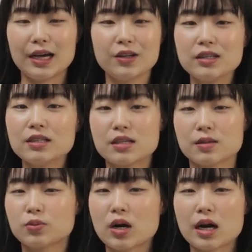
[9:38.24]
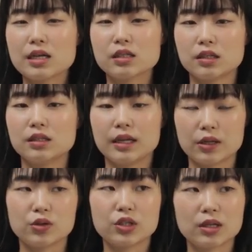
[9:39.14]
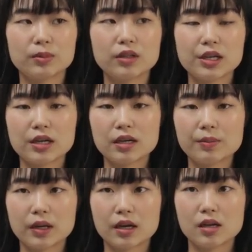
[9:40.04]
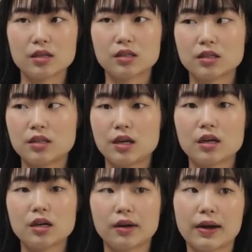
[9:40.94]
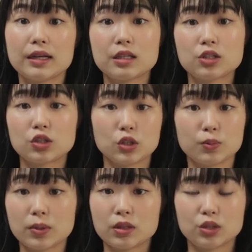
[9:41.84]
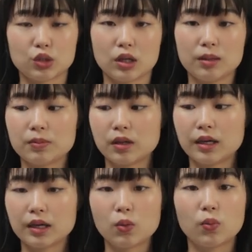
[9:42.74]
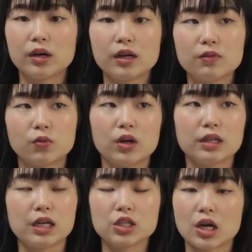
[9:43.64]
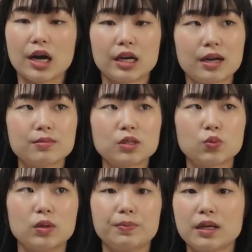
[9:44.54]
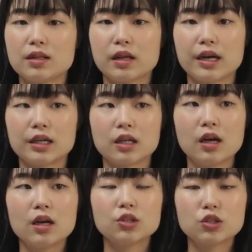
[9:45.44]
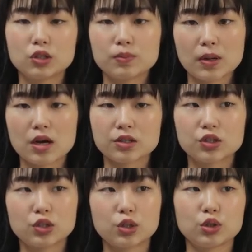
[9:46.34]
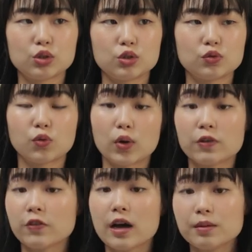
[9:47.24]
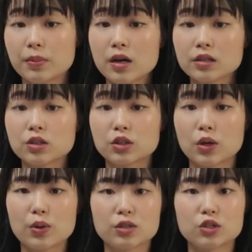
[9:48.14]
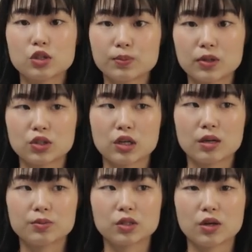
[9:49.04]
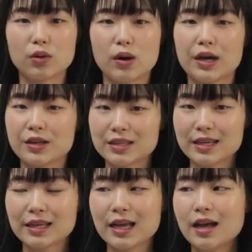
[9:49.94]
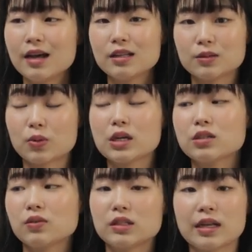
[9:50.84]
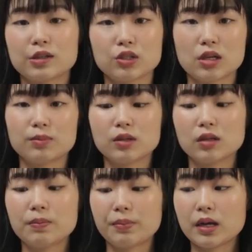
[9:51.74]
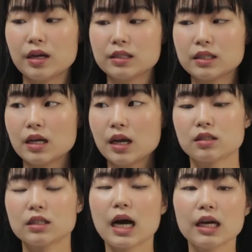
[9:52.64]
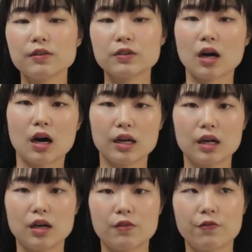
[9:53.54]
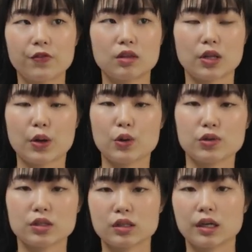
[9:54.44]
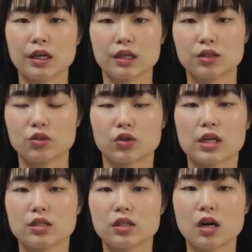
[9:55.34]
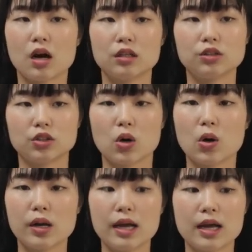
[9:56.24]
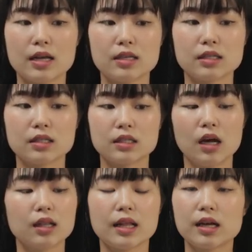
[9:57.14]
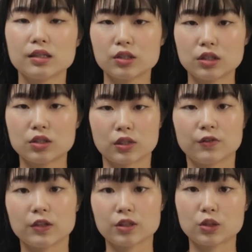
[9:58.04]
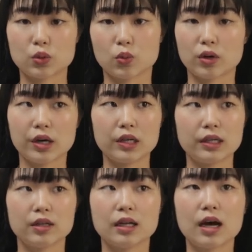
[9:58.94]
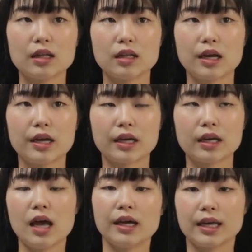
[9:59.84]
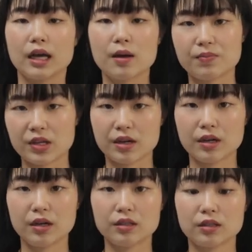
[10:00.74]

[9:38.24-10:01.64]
I don't think their price are negotiable here, because they're already super cheap. Like each items would be like $2 to $4 or $5, so it's super cheap. So I don't think the price are negotiable, but kind of those like treasure hunt zone is, unless the thrifting store, they're not like hanging up there.